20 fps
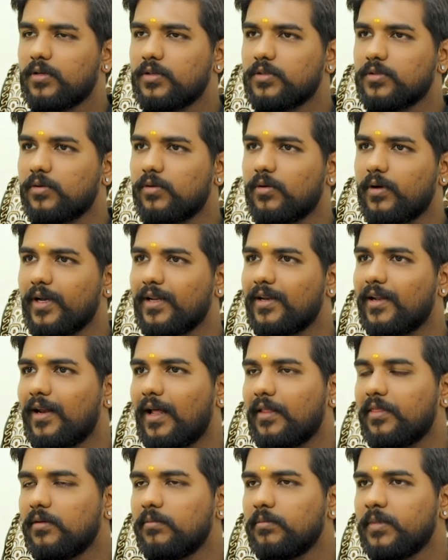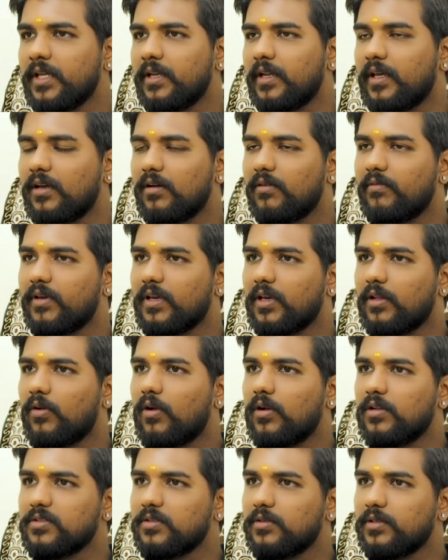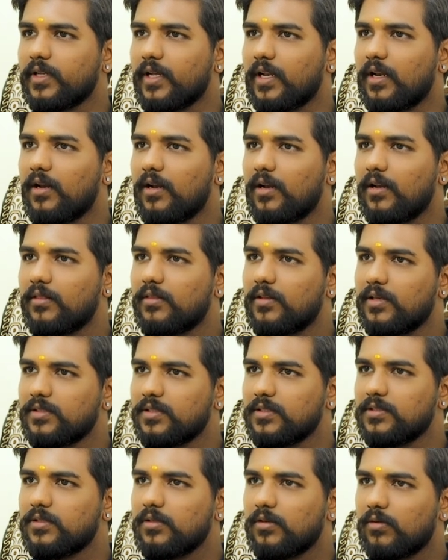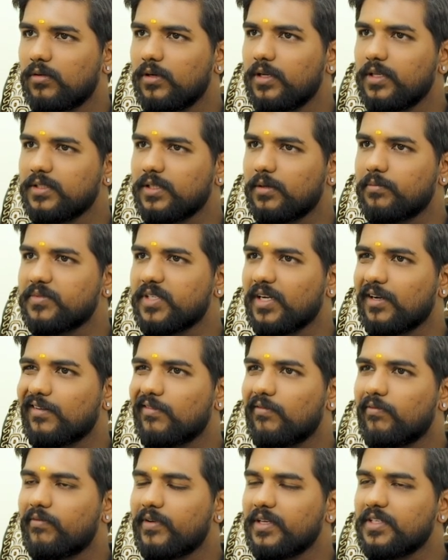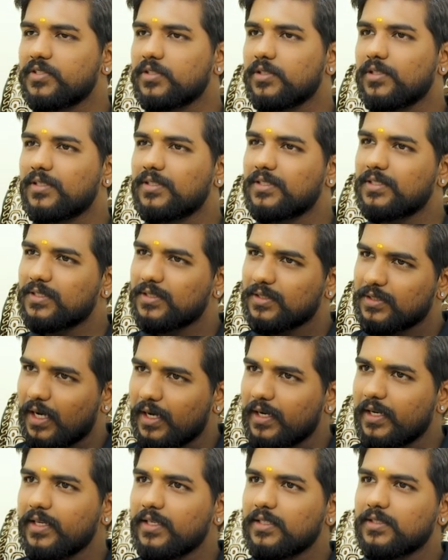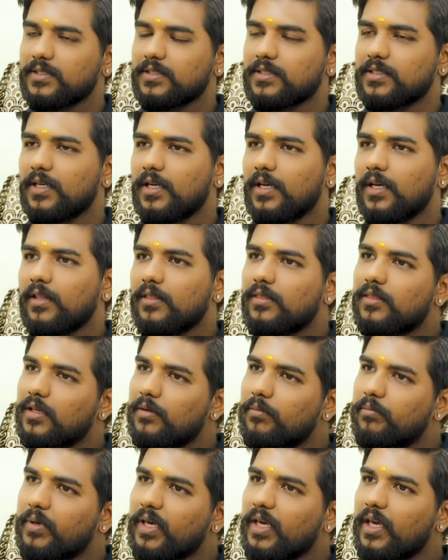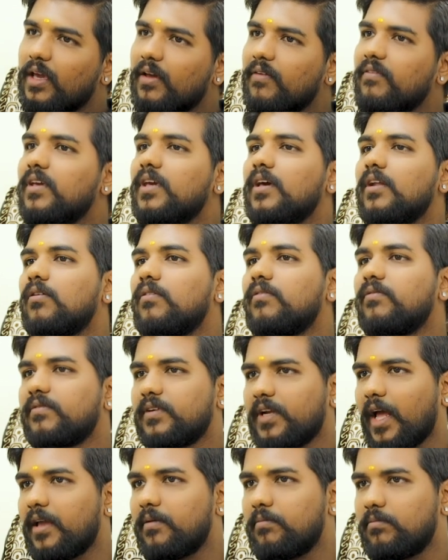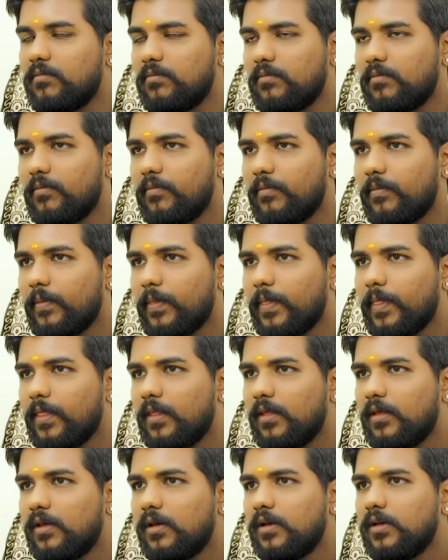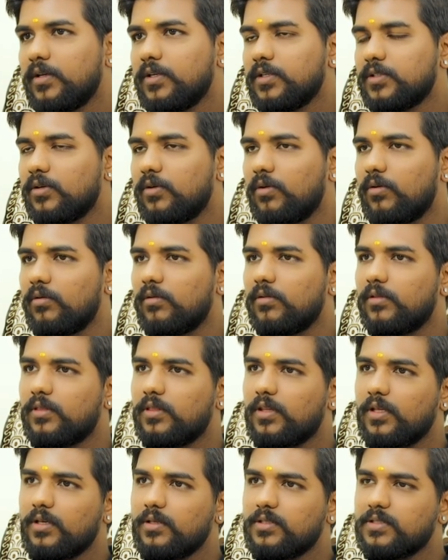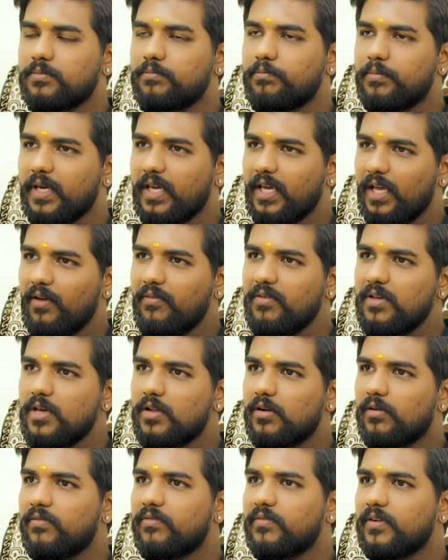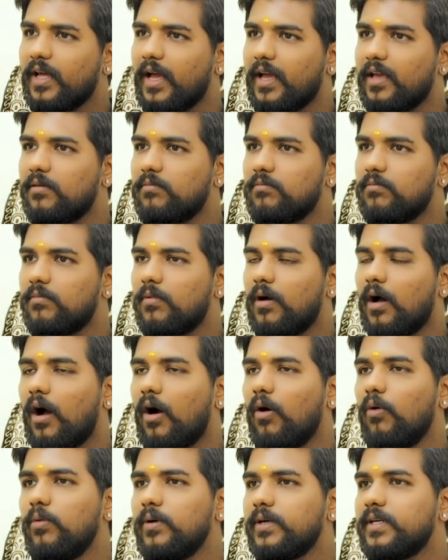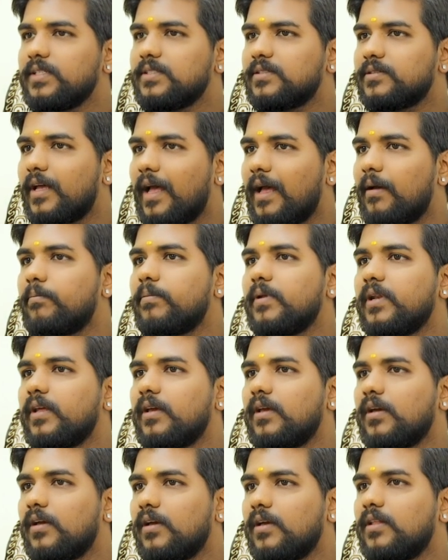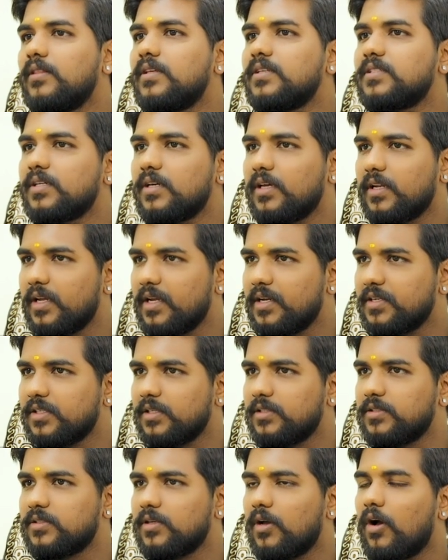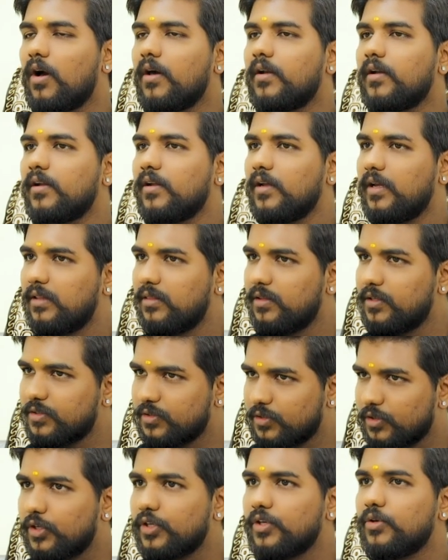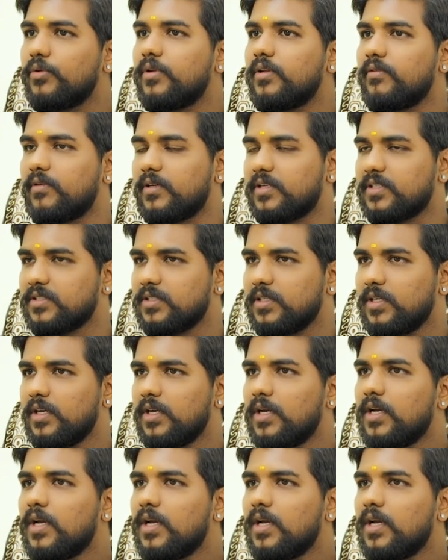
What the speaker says: So, in another meaning, we can also tell this is the only subject which studies the behavior of time. So, this behavior of time, how it is happening in this creations or in this universe,